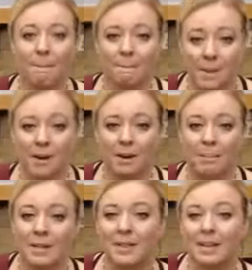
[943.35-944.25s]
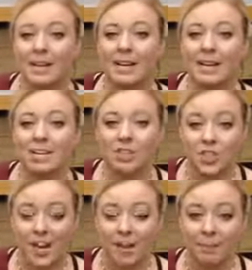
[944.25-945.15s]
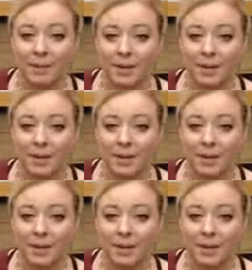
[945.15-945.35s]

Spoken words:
marmalade and jam.